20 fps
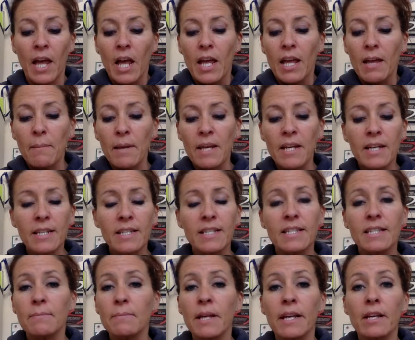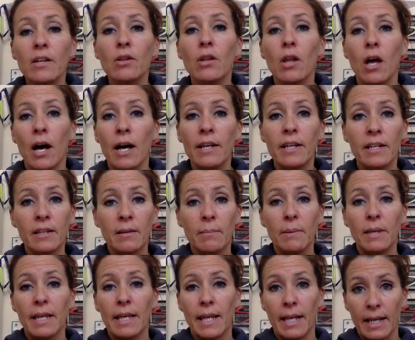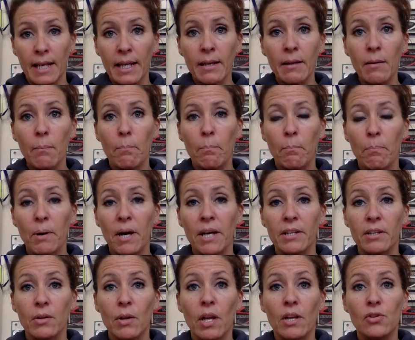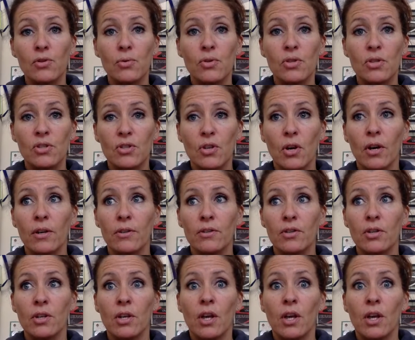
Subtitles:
It may not seem like a lot in the beginning, but as you start